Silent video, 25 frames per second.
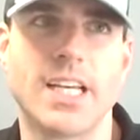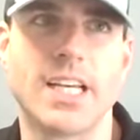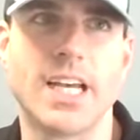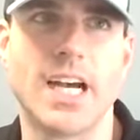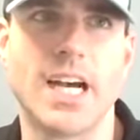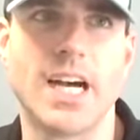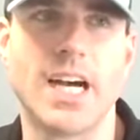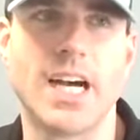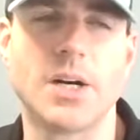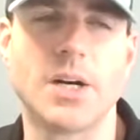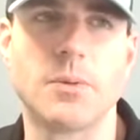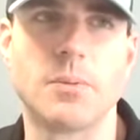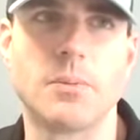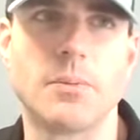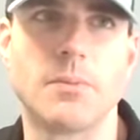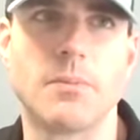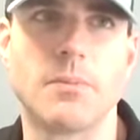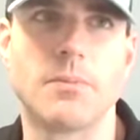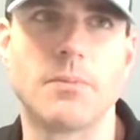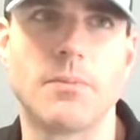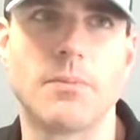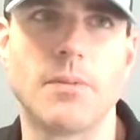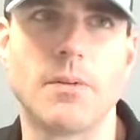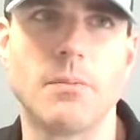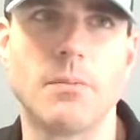
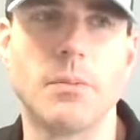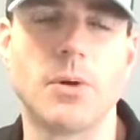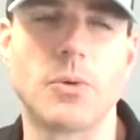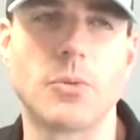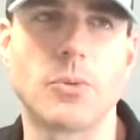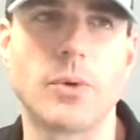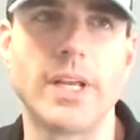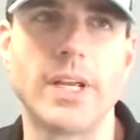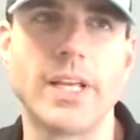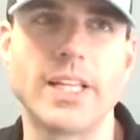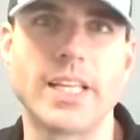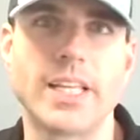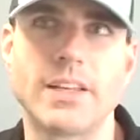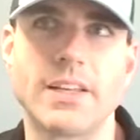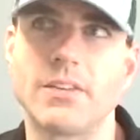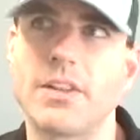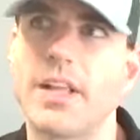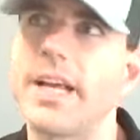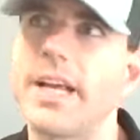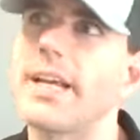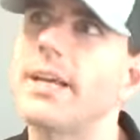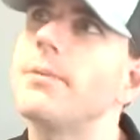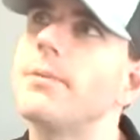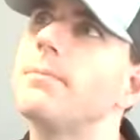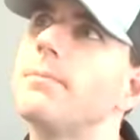But really,
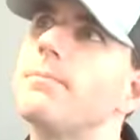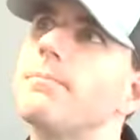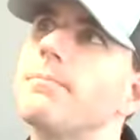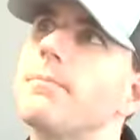like,